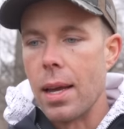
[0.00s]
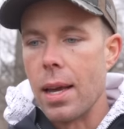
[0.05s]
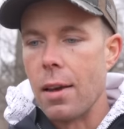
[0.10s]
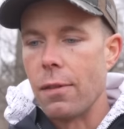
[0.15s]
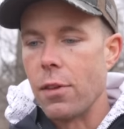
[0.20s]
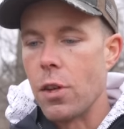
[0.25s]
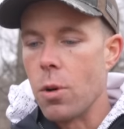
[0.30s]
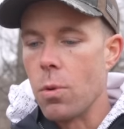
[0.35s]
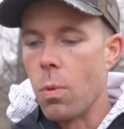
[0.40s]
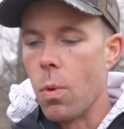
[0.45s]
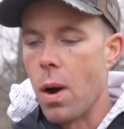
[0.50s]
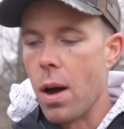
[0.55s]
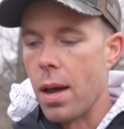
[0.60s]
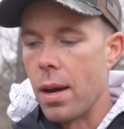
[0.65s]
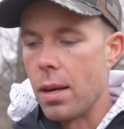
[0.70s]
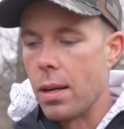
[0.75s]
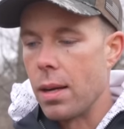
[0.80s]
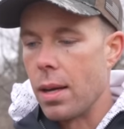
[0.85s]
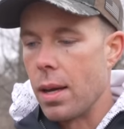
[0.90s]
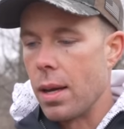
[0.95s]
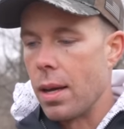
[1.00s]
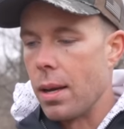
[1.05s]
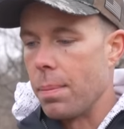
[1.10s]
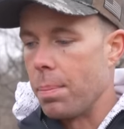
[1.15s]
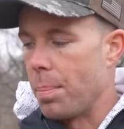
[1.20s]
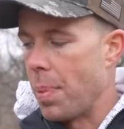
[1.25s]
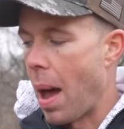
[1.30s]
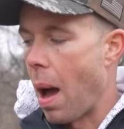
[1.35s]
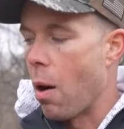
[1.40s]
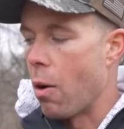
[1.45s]
If you want a
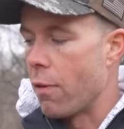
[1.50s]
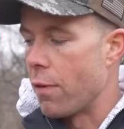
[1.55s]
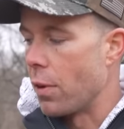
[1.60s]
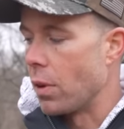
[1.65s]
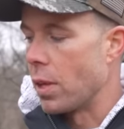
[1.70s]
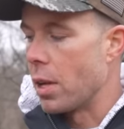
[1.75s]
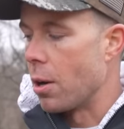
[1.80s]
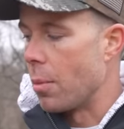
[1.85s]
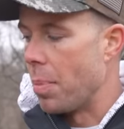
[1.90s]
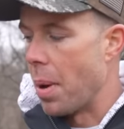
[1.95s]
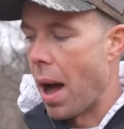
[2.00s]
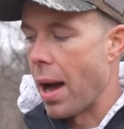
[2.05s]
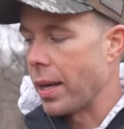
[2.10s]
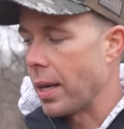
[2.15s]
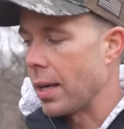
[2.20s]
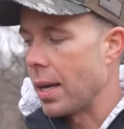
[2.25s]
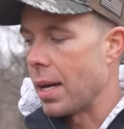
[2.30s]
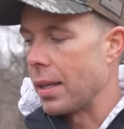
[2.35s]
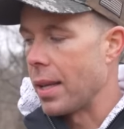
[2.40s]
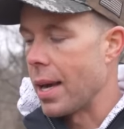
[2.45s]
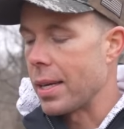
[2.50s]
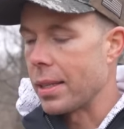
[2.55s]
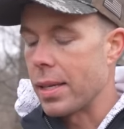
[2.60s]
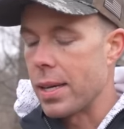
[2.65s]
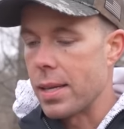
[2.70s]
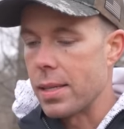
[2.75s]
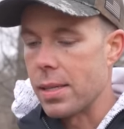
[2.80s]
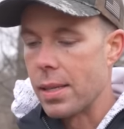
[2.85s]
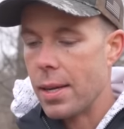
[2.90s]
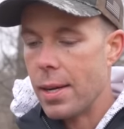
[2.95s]
powerful little pocket gun like
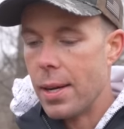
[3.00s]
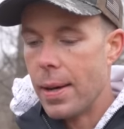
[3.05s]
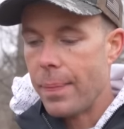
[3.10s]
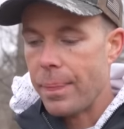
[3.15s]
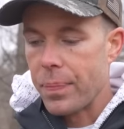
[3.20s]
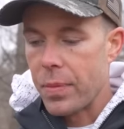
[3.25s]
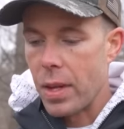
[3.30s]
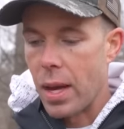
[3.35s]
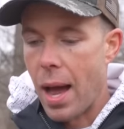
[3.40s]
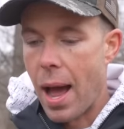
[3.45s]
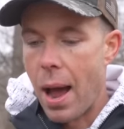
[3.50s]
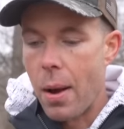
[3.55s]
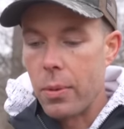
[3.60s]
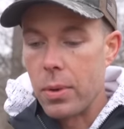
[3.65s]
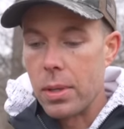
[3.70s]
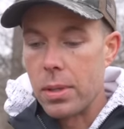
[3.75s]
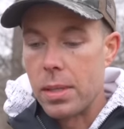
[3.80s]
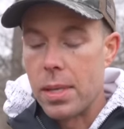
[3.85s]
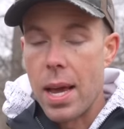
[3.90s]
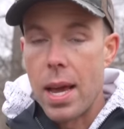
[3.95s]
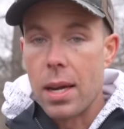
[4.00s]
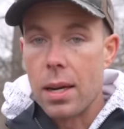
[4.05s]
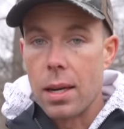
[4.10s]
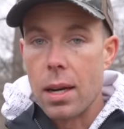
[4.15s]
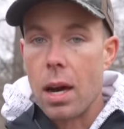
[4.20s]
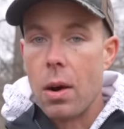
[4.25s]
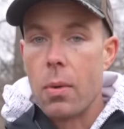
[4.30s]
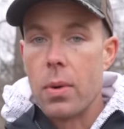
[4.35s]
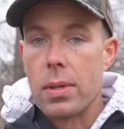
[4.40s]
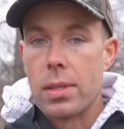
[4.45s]
this, I would say
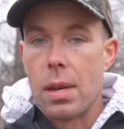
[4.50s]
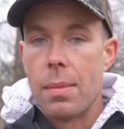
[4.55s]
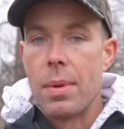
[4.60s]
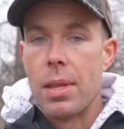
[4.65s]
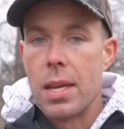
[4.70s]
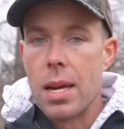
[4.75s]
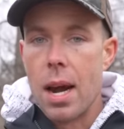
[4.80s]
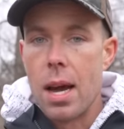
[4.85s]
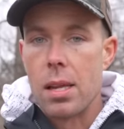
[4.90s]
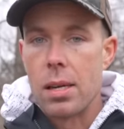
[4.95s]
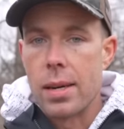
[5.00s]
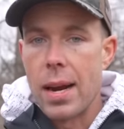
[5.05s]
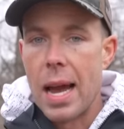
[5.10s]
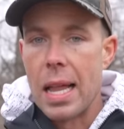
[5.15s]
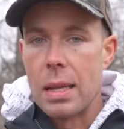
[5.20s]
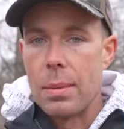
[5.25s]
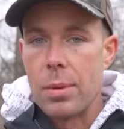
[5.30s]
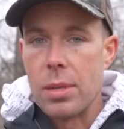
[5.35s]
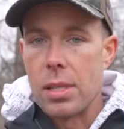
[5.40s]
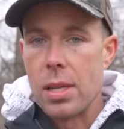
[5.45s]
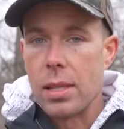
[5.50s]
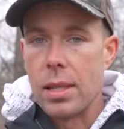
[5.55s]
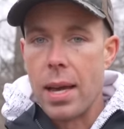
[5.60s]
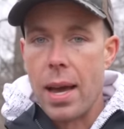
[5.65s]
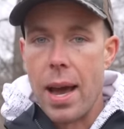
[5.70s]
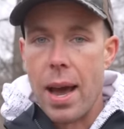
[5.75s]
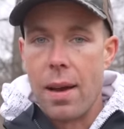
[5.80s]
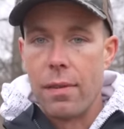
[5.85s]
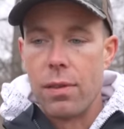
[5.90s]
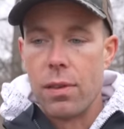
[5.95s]
go with some of the other calibers that they
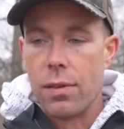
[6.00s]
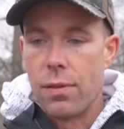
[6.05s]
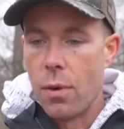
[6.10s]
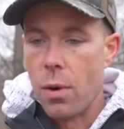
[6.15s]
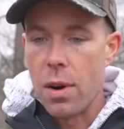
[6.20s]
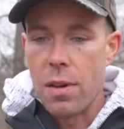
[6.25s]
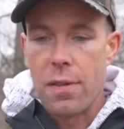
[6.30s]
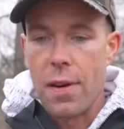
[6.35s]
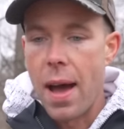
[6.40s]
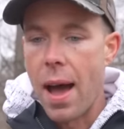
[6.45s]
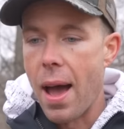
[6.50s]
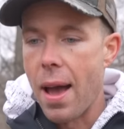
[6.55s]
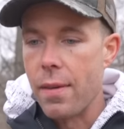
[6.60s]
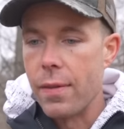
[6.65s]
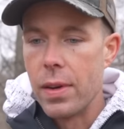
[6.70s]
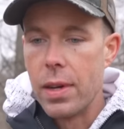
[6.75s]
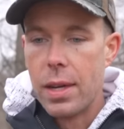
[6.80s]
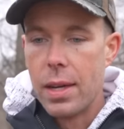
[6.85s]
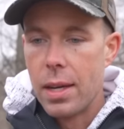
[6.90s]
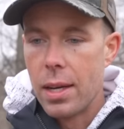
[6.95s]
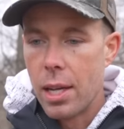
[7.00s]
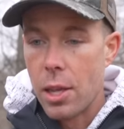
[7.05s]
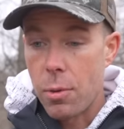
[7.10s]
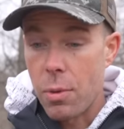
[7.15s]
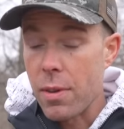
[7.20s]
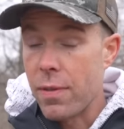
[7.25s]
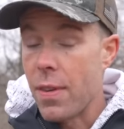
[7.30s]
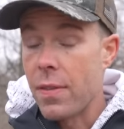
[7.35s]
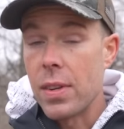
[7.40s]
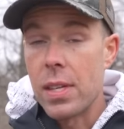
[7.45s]
have. forty-five,
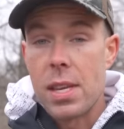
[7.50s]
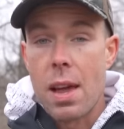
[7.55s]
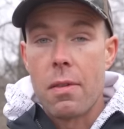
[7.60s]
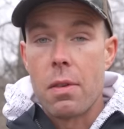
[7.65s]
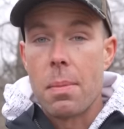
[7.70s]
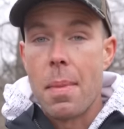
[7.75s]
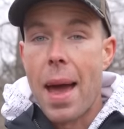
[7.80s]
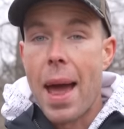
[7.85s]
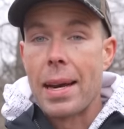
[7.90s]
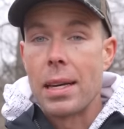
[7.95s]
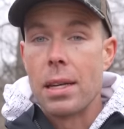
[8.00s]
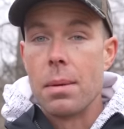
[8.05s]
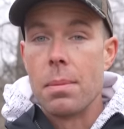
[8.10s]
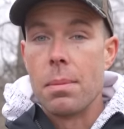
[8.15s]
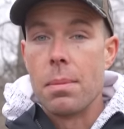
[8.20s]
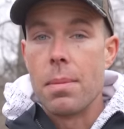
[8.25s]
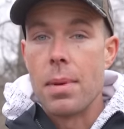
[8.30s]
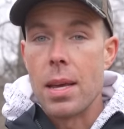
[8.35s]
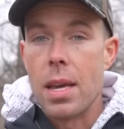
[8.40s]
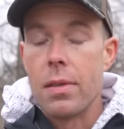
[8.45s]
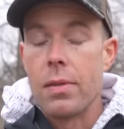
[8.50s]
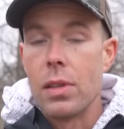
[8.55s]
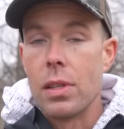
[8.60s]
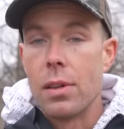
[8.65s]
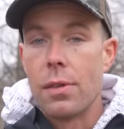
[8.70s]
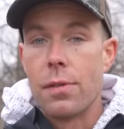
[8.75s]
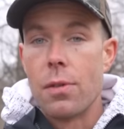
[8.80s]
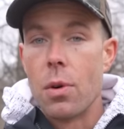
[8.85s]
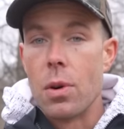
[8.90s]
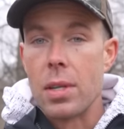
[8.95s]
three fifty-seven Magnum, even
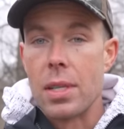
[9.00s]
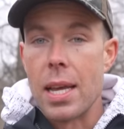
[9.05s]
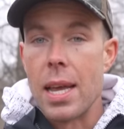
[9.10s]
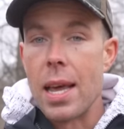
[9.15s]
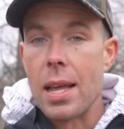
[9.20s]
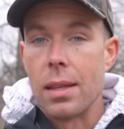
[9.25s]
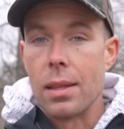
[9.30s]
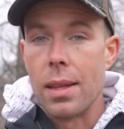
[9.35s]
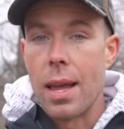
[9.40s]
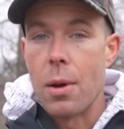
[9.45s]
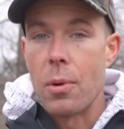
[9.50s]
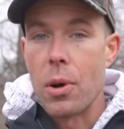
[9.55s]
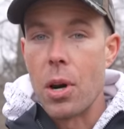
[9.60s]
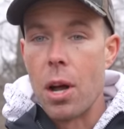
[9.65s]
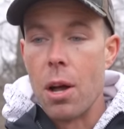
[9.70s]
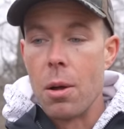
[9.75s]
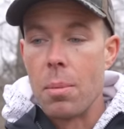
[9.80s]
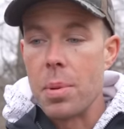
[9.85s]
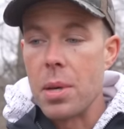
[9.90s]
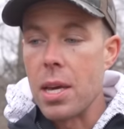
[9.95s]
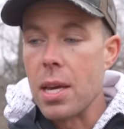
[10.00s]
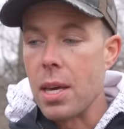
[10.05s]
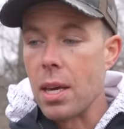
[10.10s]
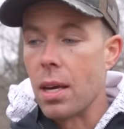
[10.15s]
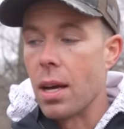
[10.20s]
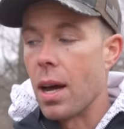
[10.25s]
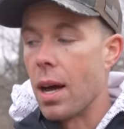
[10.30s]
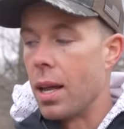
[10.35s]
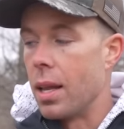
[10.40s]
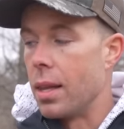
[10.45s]
the four ten. They would all
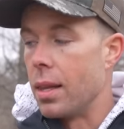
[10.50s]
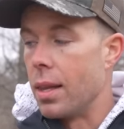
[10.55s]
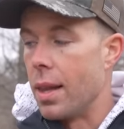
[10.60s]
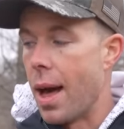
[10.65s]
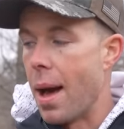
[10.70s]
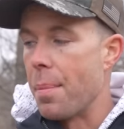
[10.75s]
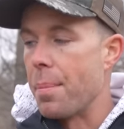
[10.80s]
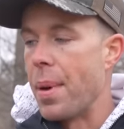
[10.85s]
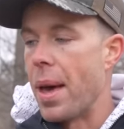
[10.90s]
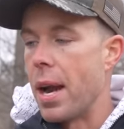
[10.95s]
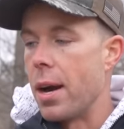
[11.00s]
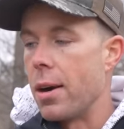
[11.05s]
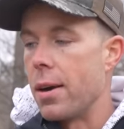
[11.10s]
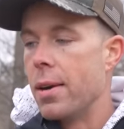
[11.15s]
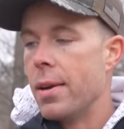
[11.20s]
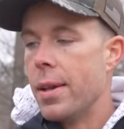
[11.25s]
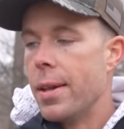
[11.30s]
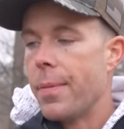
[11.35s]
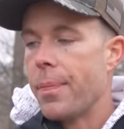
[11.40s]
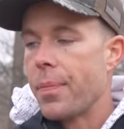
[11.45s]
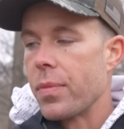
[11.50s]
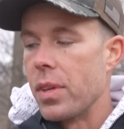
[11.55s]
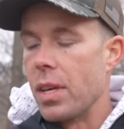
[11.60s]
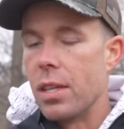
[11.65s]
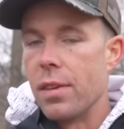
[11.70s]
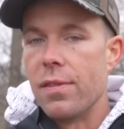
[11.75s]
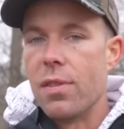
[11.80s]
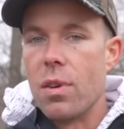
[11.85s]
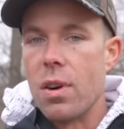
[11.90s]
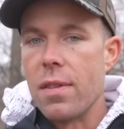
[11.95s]
be a lot better
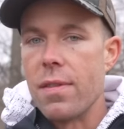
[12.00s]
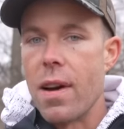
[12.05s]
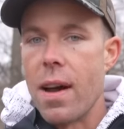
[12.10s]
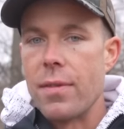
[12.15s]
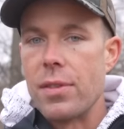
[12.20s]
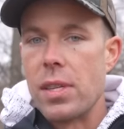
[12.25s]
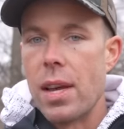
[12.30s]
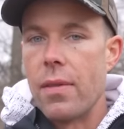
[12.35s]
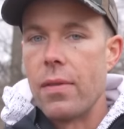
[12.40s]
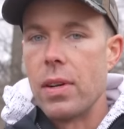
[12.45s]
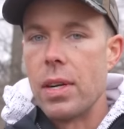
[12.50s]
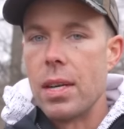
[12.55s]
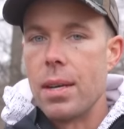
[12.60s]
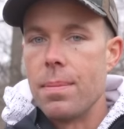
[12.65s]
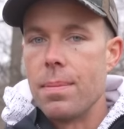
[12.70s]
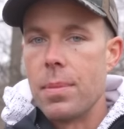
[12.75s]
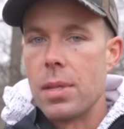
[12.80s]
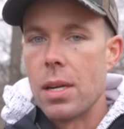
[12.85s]
than the forty-five seventy.